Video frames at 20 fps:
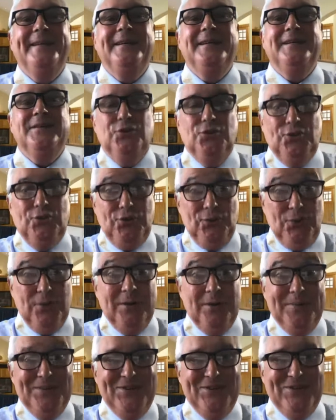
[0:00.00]
Short
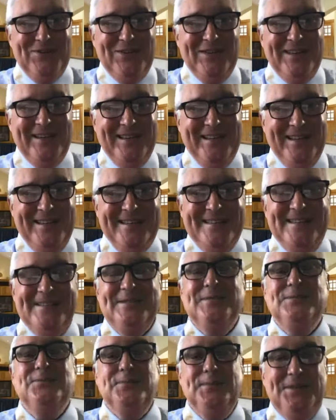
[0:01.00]

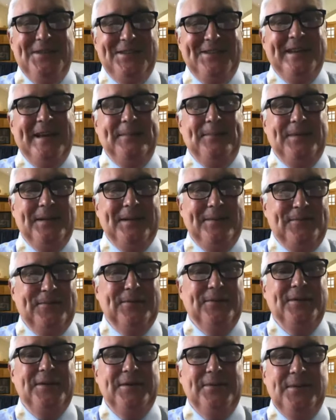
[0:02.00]
opportunities will be snapped up
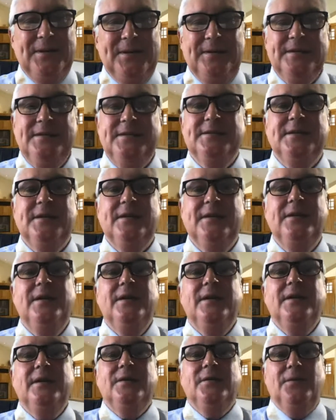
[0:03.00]
very quickly. So
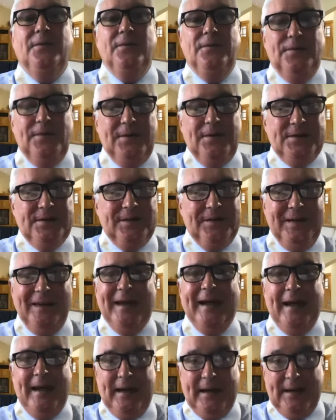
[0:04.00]
firstly,
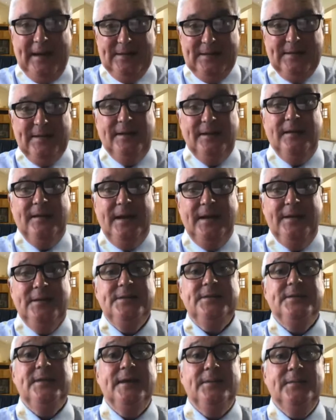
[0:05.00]
ask ladies
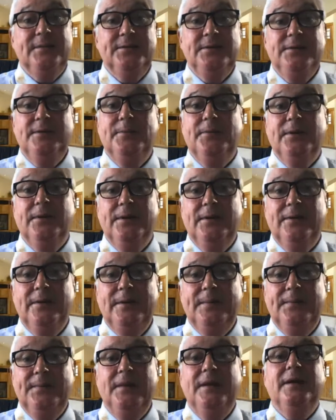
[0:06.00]
to come onto your
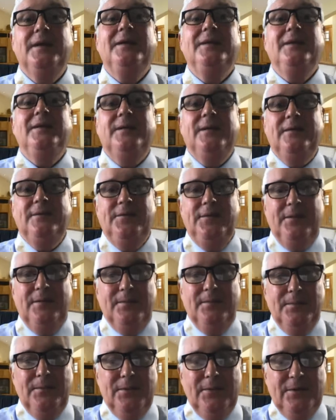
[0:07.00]
program. Give the
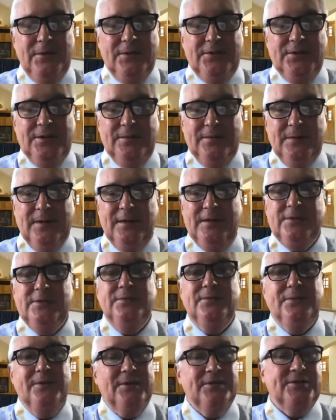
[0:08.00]
emerging ones
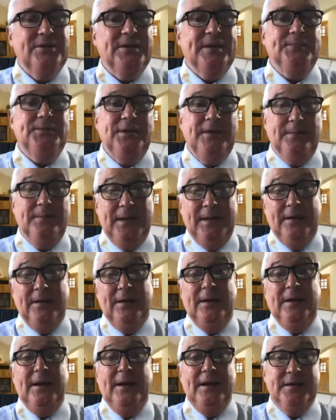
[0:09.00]
who are not subject matter
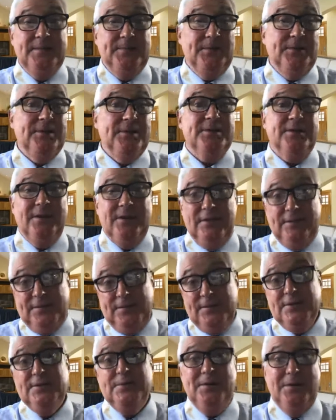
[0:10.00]
experts, like the
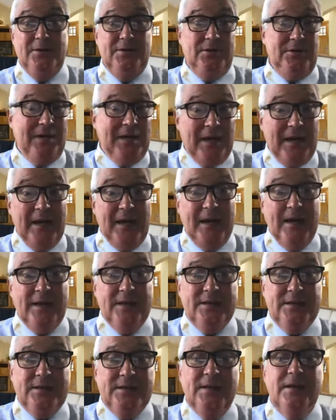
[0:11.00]
first ones you
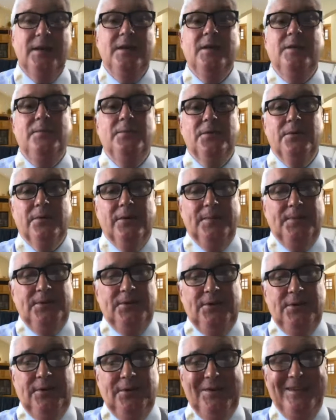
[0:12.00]
asked, more
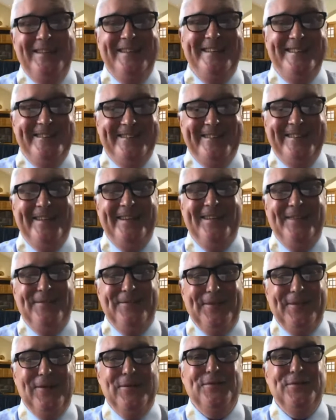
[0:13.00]
opportunity to get
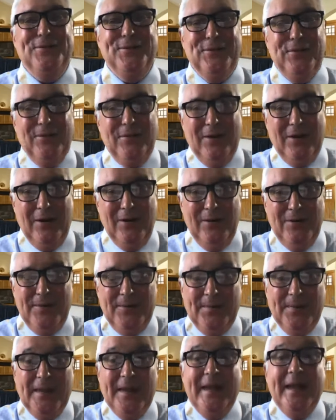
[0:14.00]
involved and
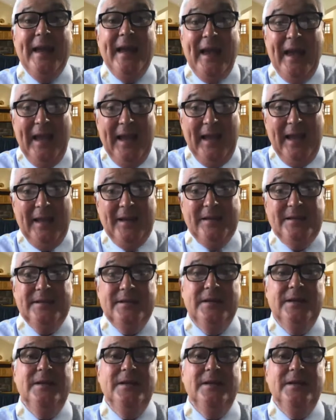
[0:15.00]
grow. And